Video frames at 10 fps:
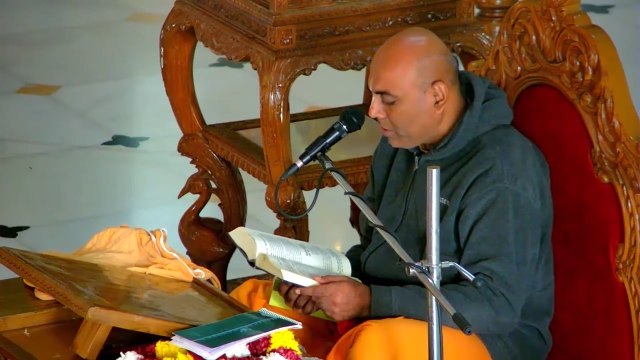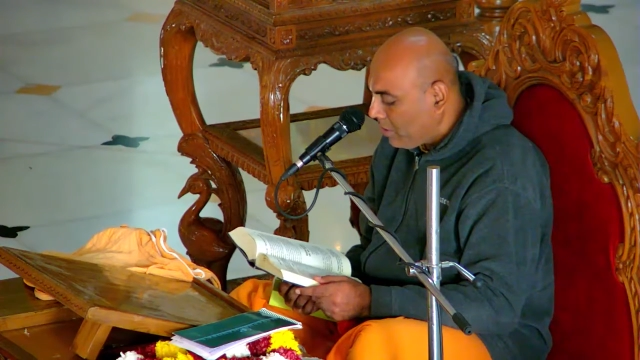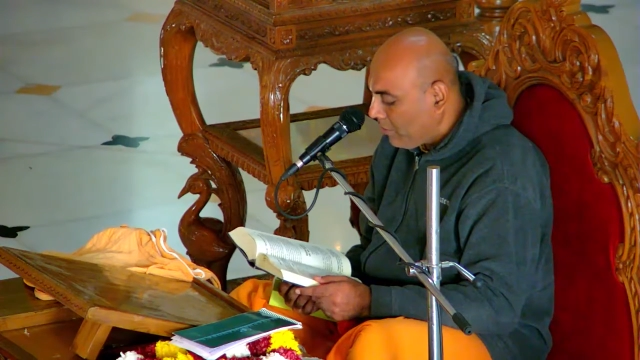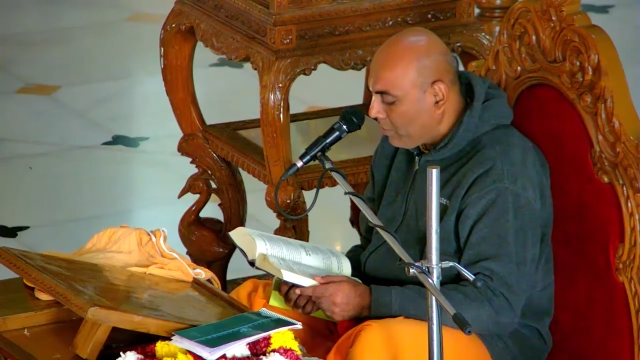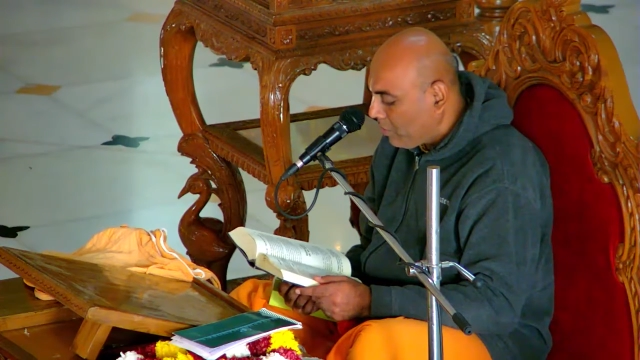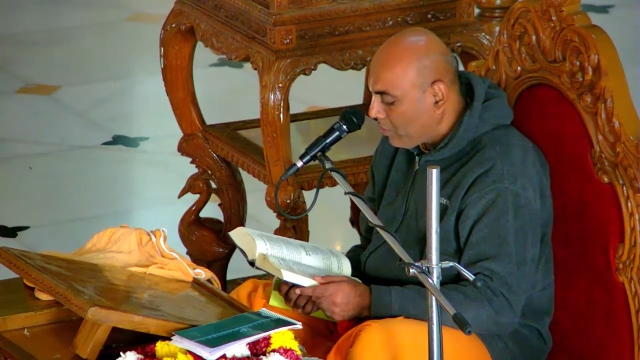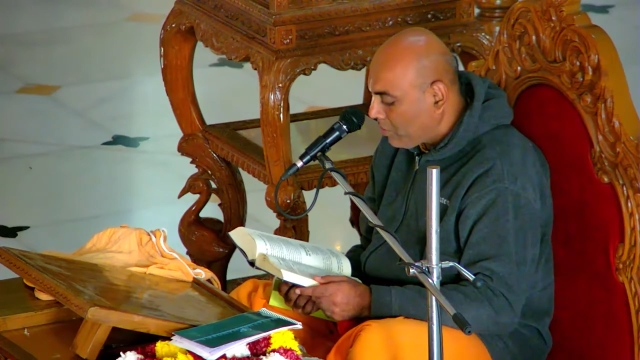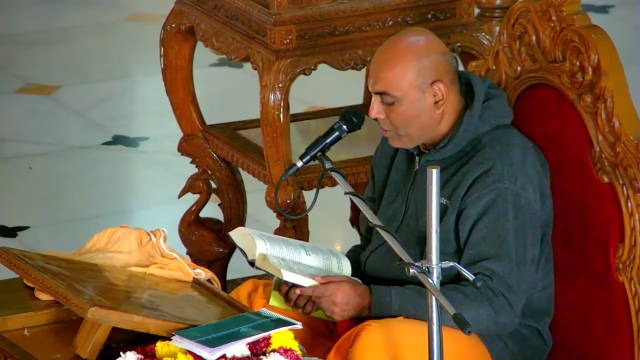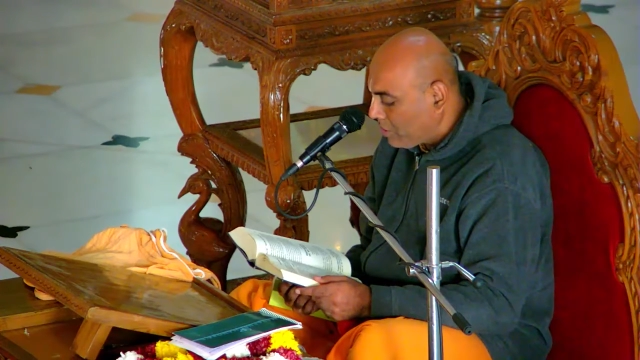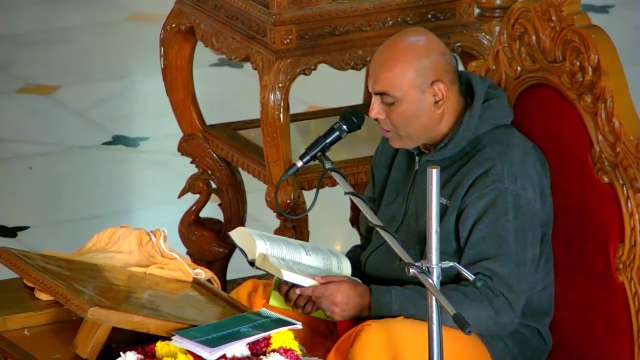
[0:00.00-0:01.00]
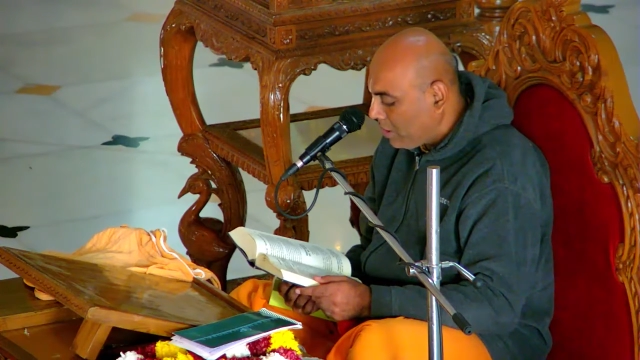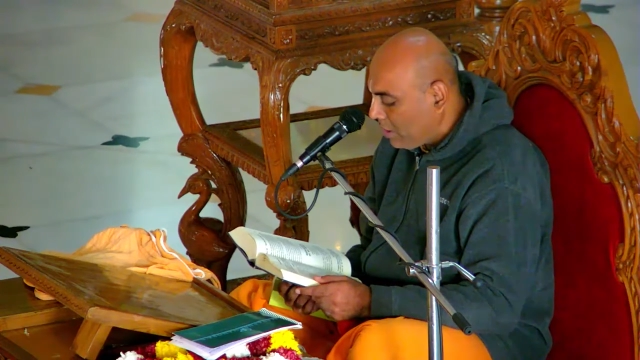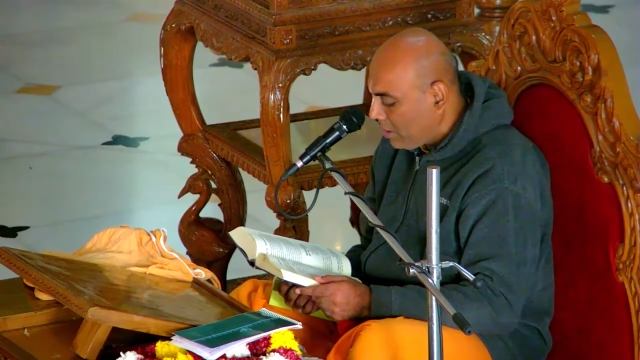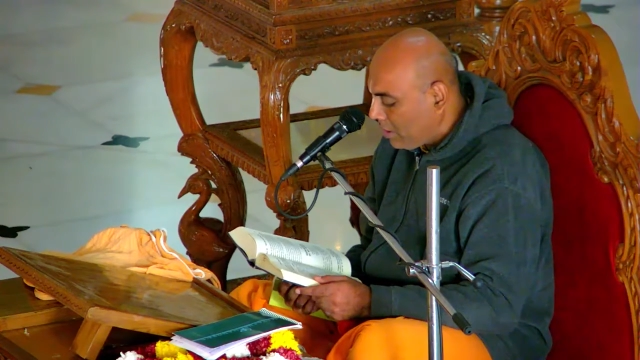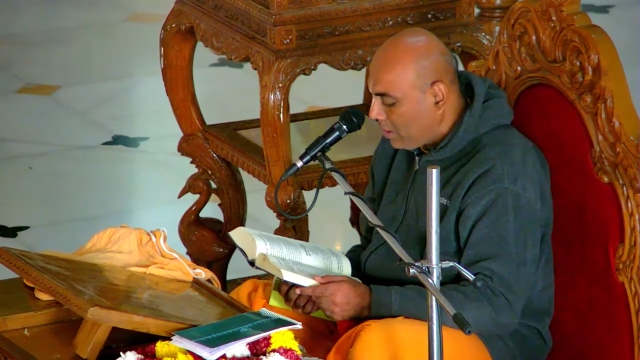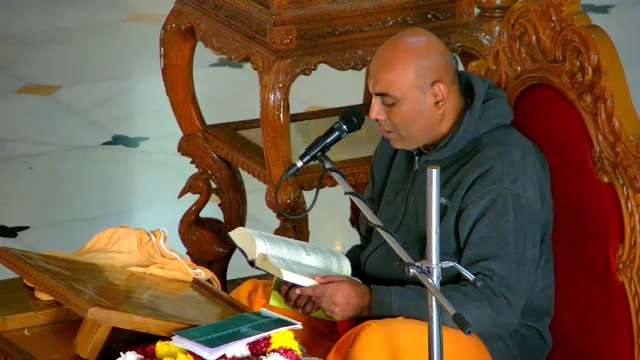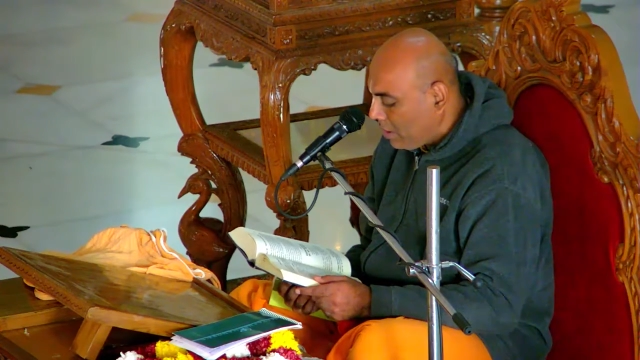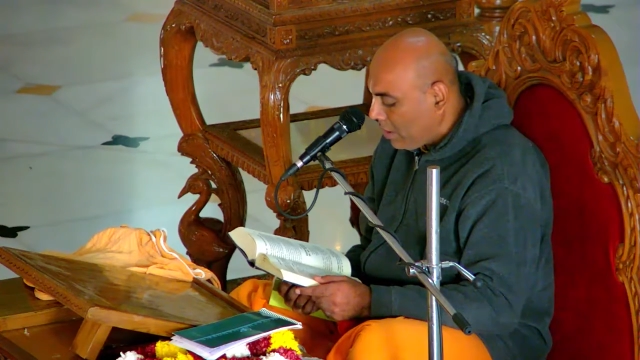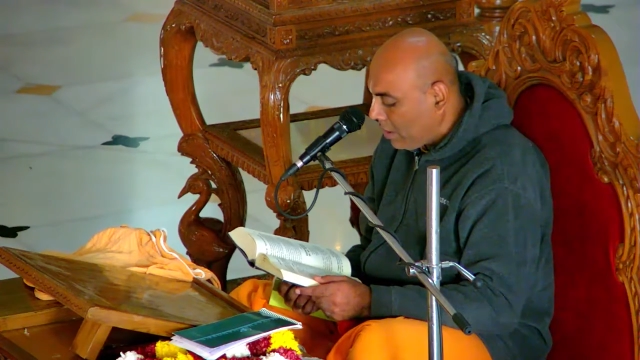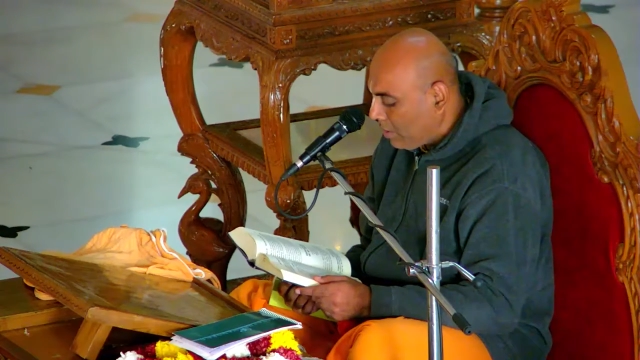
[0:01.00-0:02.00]
of Lord Krishna
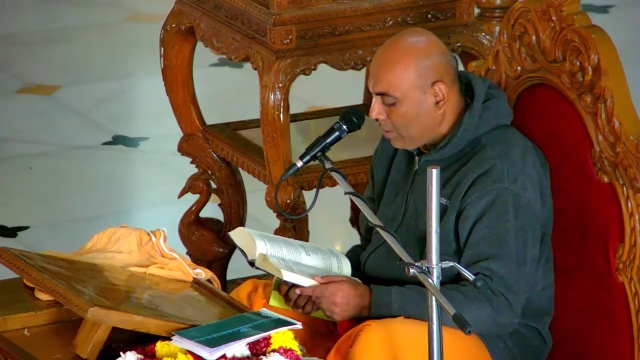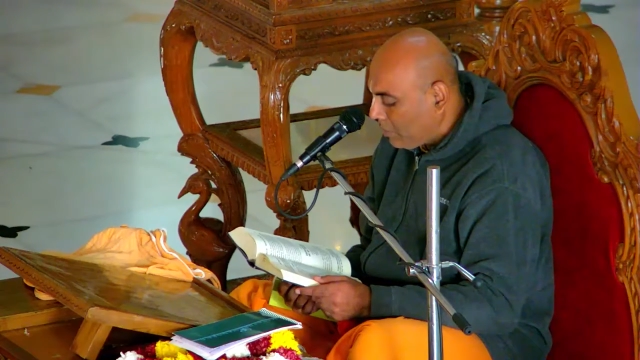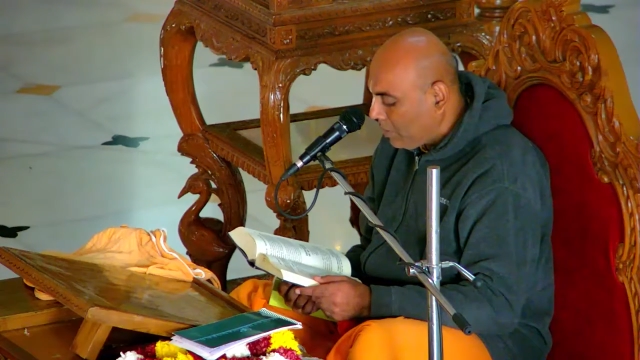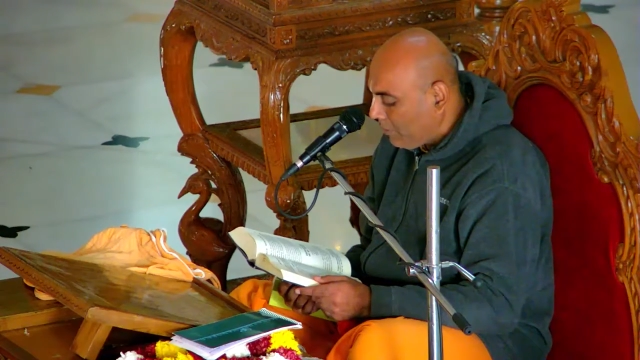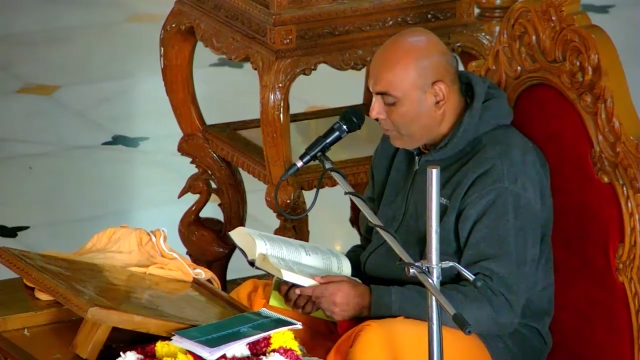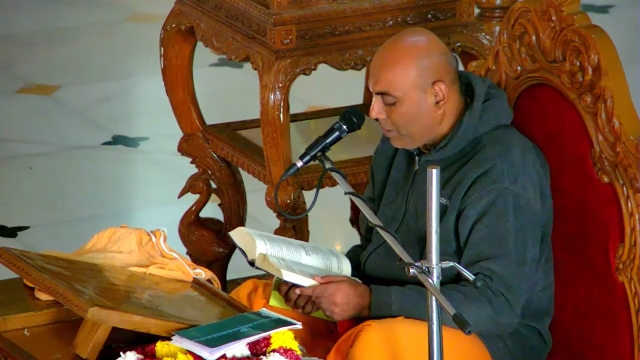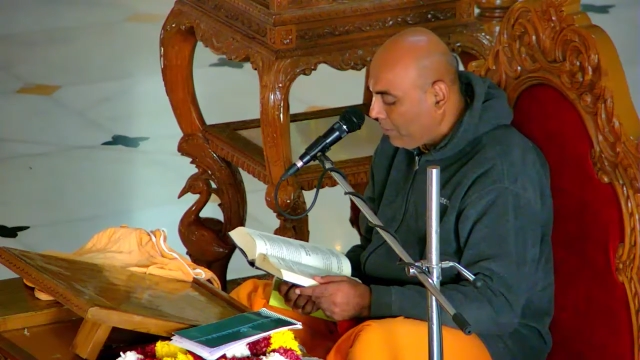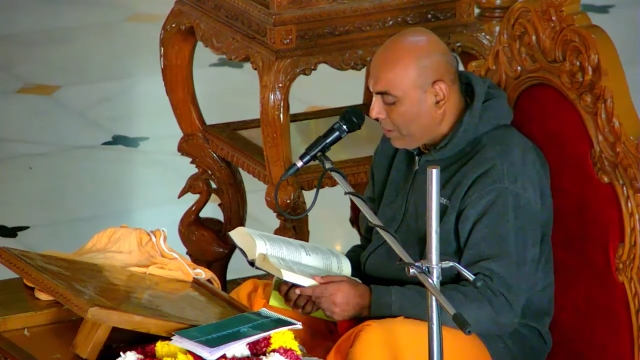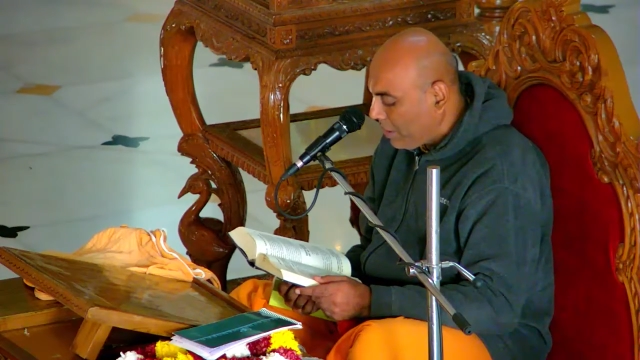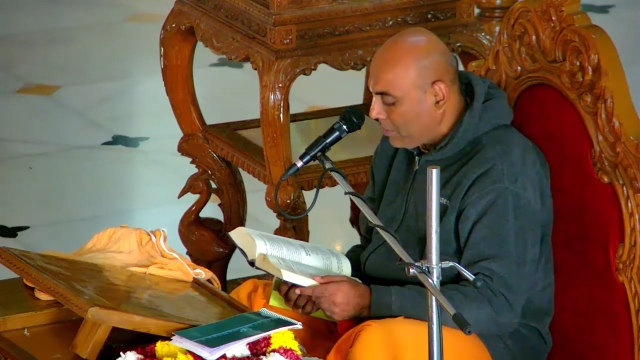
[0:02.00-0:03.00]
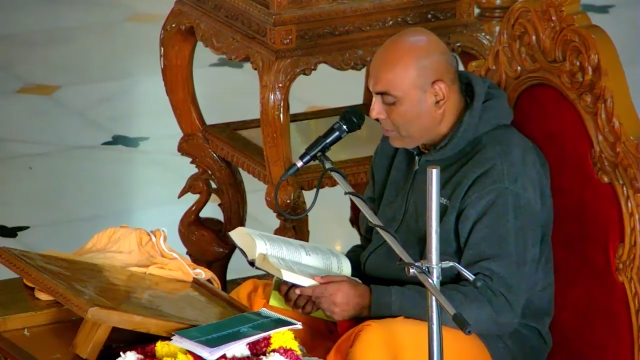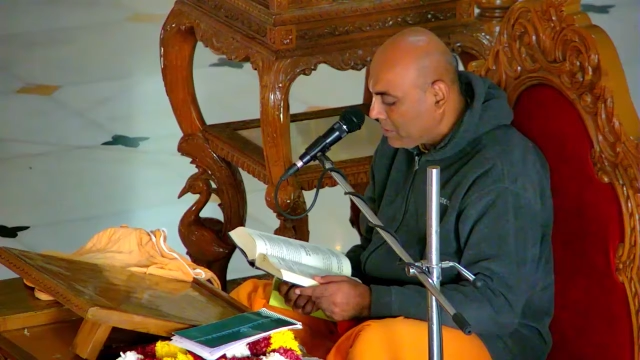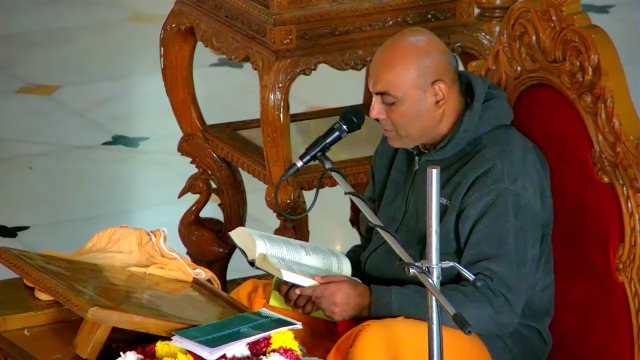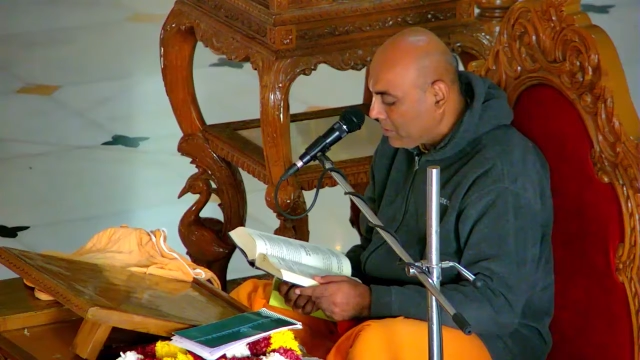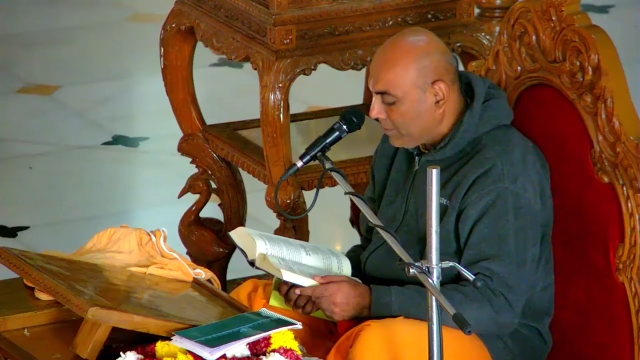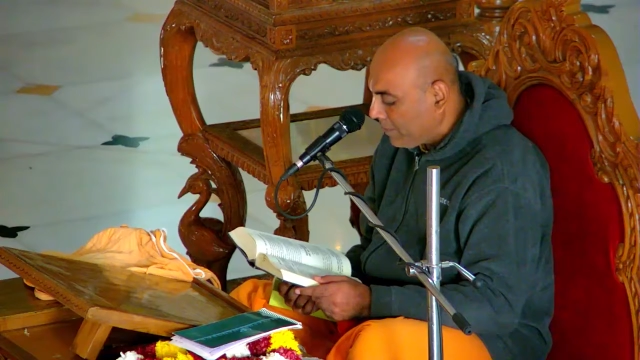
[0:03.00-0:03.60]
and not be afraid of enemies.